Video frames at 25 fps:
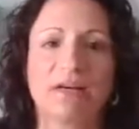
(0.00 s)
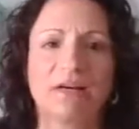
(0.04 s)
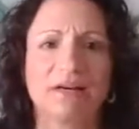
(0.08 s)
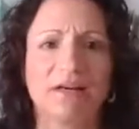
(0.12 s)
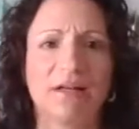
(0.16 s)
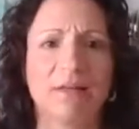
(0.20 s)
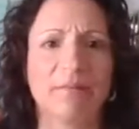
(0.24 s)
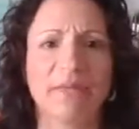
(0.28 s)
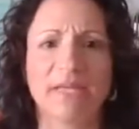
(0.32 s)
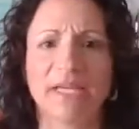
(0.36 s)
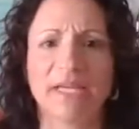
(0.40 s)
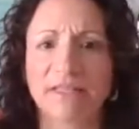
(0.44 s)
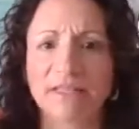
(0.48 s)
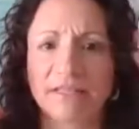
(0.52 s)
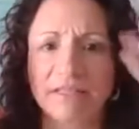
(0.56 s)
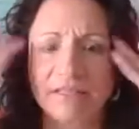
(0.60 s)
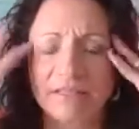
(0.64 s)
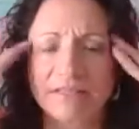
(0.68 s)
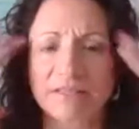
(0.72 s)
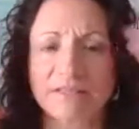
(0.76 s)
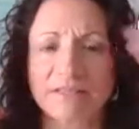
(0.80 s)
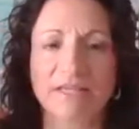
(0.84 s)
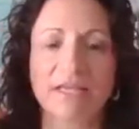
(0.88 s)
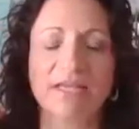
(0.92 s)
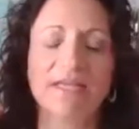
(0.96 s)
And I'm like,
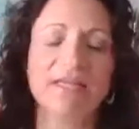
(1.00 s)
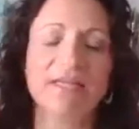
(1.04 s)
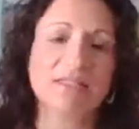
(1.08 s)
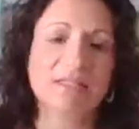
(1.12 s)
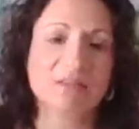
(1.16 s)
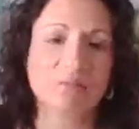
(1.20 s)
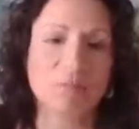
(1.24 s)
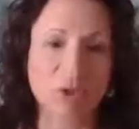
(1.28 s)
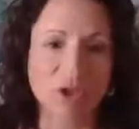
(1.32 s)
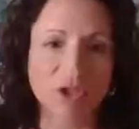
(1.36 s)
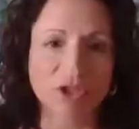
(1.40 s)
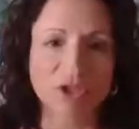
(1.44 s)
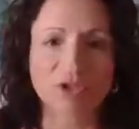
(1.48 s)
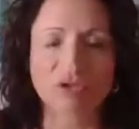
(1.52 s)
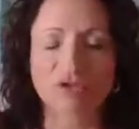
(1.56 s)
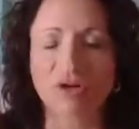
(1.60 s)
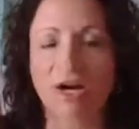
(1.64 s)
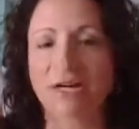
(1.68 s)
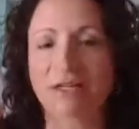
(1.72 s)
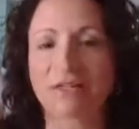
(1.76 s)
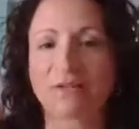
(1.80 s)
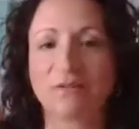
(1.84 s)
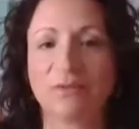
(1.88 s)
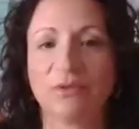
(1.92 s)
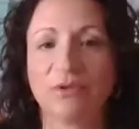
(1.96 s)
and he's a more
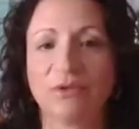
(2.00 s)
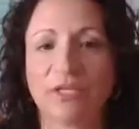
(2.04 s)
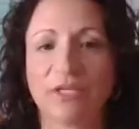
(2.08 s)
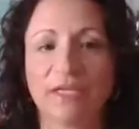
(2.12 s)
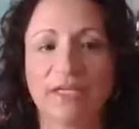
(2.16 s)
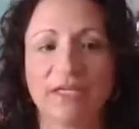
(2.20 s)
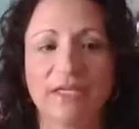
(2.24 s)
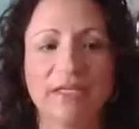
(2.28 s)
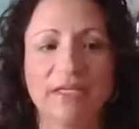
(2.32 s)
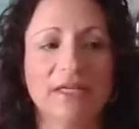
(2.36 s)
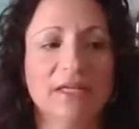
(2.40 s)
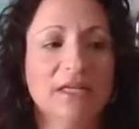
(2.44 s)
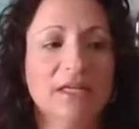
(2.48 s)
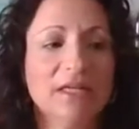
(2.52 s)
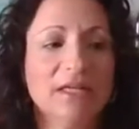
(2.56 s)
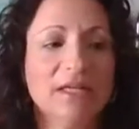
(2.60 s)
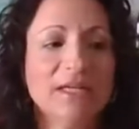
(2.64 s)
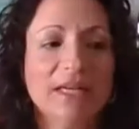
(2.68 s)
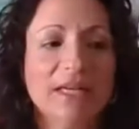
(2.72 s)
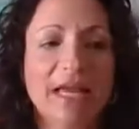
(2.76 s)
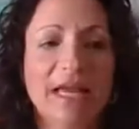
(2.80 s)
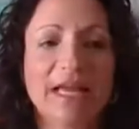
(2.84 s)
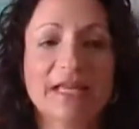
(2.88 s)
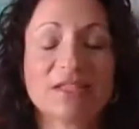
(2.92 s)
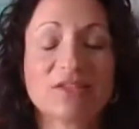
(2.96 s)
distractible kid.
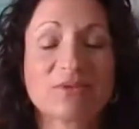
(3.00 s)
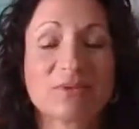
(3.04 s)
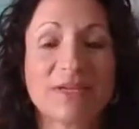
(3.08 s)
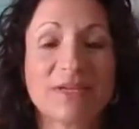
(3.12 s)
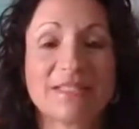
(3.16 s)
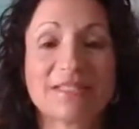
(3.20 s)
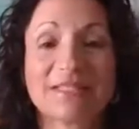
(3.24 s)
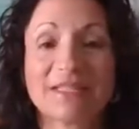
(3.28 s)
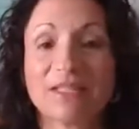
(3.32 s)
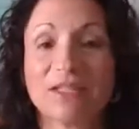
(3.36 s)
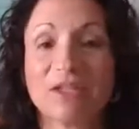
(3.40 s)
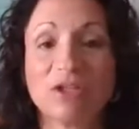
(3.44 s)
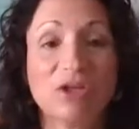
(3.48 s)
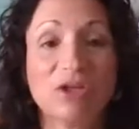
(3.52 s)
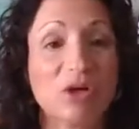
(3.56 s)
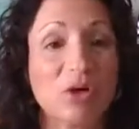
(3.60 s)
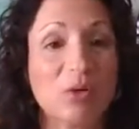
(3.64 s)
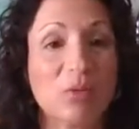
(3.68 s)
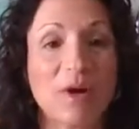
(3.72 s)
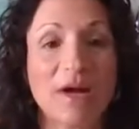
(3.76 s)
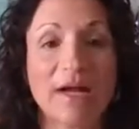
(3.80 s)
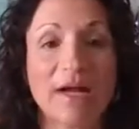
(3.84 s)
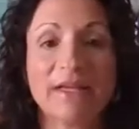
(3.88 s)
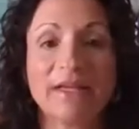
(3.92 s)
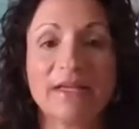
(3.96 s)
And so I said, you know
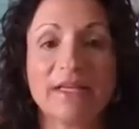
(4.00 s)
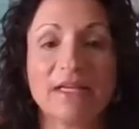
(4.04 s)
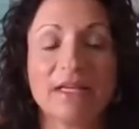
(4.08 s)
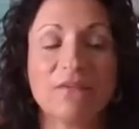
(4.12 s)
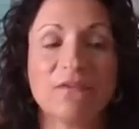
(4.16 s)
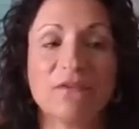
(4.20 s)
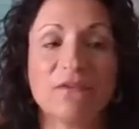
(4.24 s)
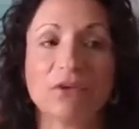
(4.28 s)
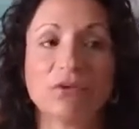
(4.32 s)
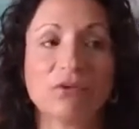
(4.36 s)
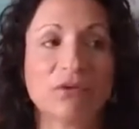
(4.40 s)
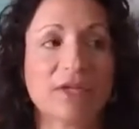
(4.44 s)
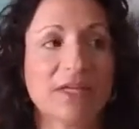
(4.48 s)
what, if you